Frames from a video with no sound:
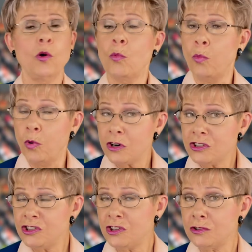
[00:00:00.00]
Would
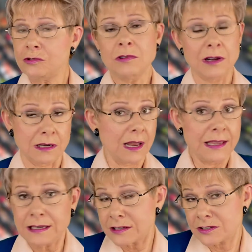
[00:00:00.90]
you
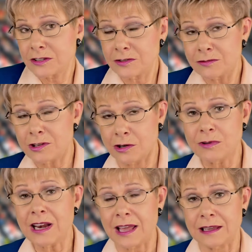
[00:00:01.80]
like us to do
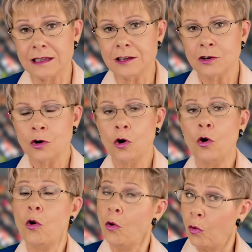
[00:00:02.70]
Q&A
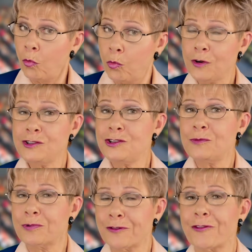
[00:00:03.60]
or would you
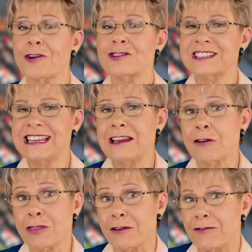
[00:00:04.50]
prefer to
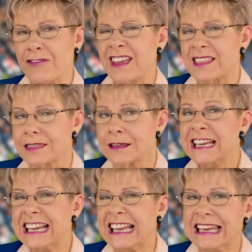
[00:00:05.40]
hear the fifth
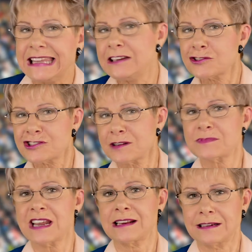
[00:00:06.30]
leadership
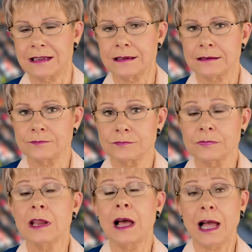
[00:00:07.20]
technique?
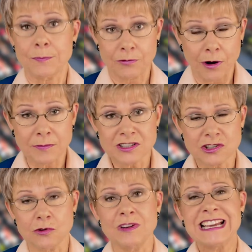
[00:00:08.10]
I promise
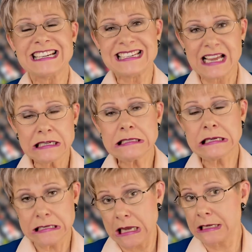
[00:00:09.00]
you,
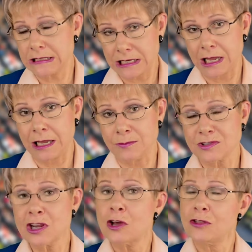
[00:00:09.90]
99
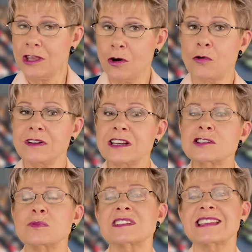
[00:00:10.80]
times the
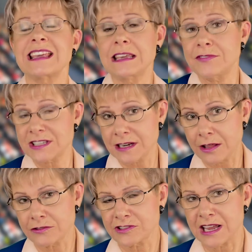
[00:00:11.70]
audience will say, Give us
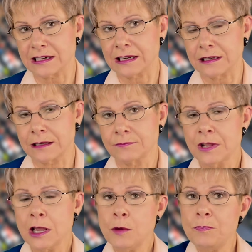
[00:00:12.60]
another technique.
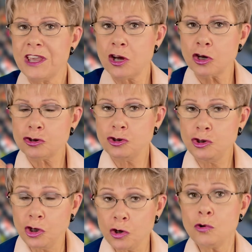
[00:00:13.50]
Because
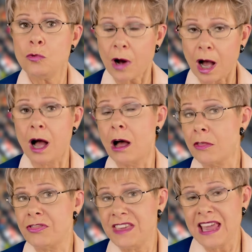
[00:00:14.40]
you are
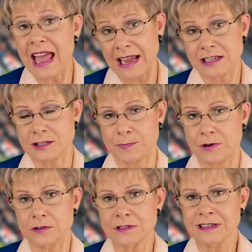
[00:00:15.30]
the
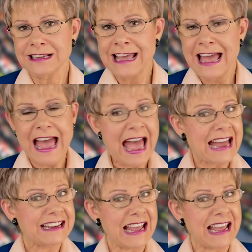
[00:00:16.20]
expert, and